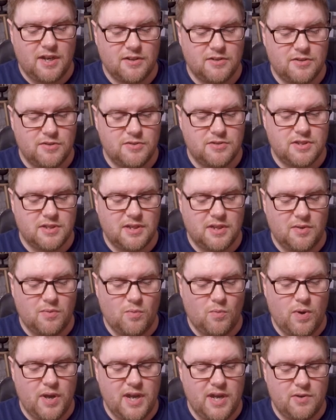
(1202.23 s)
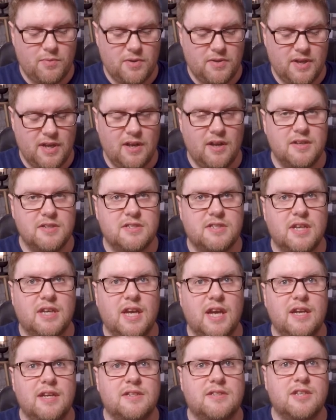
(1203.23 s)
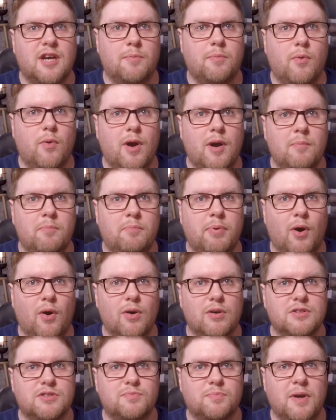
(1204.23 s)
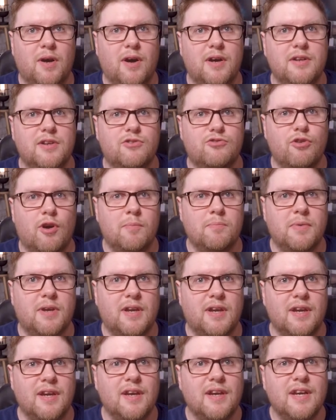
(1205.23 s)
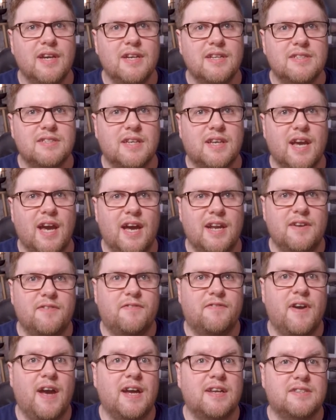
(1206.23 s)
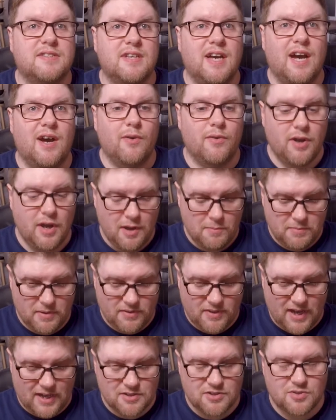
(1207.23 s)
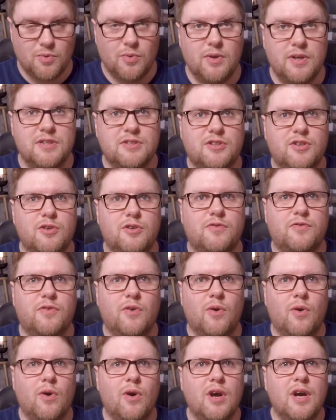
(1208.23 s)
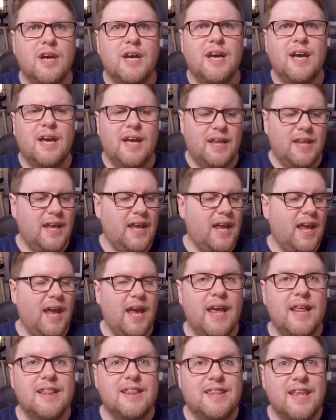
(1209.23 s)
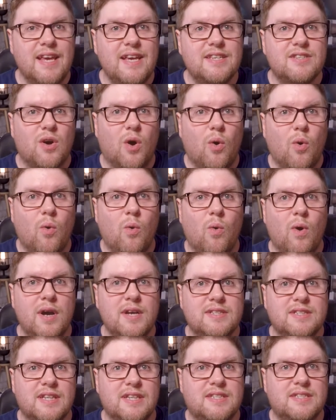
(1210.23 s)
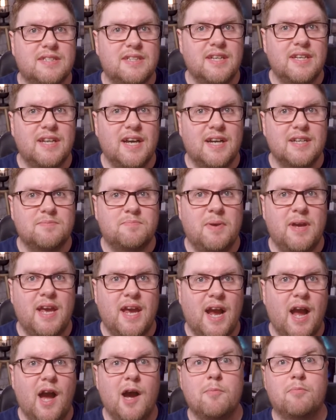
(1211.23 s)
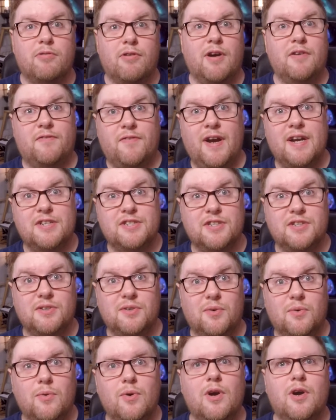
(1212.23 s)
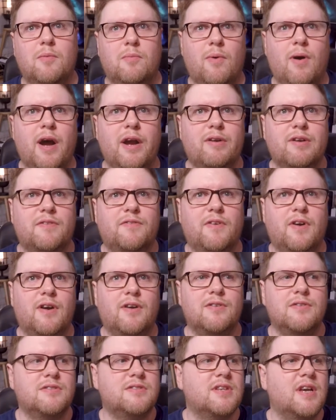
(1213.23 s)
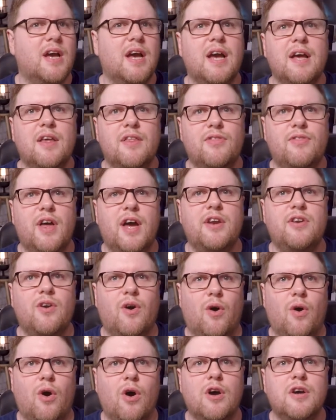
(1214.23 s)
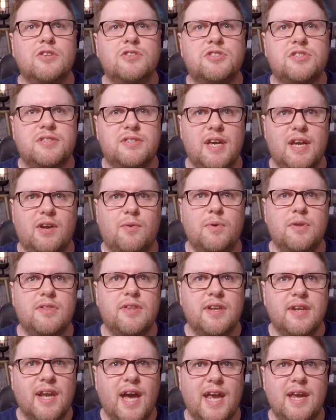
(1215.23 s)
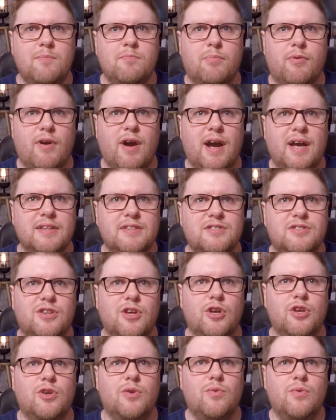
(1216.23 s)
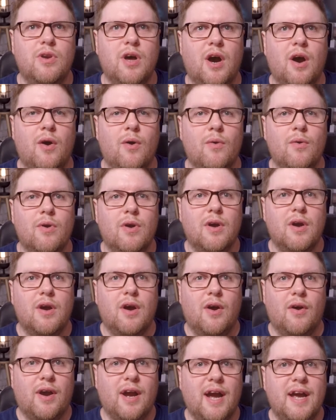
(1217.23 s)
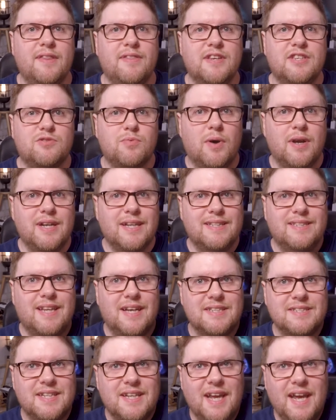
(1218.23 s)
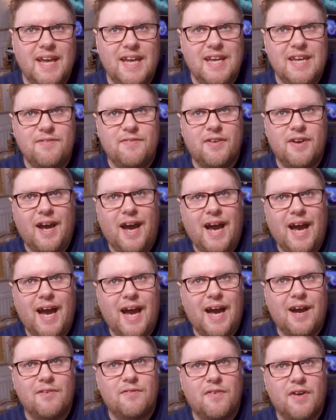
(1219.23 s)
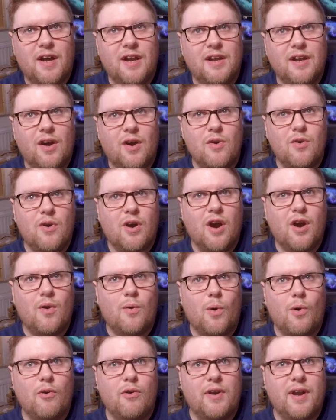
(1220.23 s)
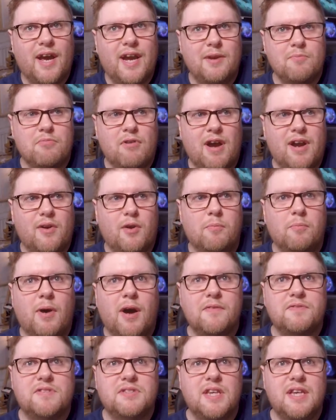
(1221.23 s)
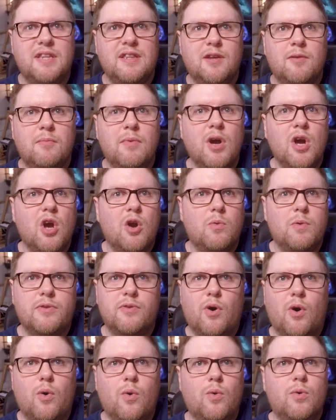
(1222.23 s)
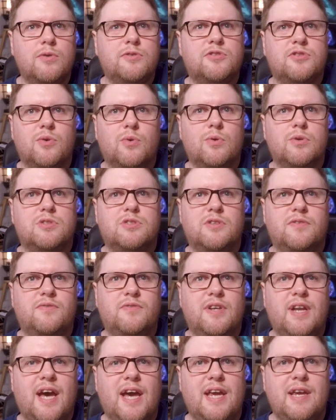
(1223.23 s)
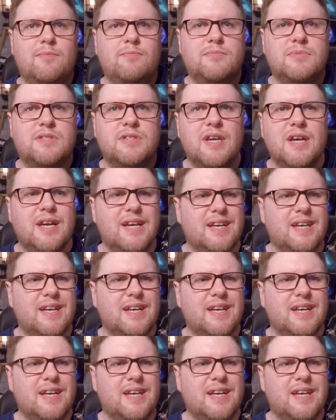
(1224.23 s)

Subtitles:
I'll do something weird with it, like stick it in a Tupperware box behind a drum kit to get an effect sound, but that's all it's good for. These are always listed as being professional microphones. They're not. Stick with the name brands that you know. Okay, this one doesn't even have a logo or a name brand on, but I've seen them with all sorts of names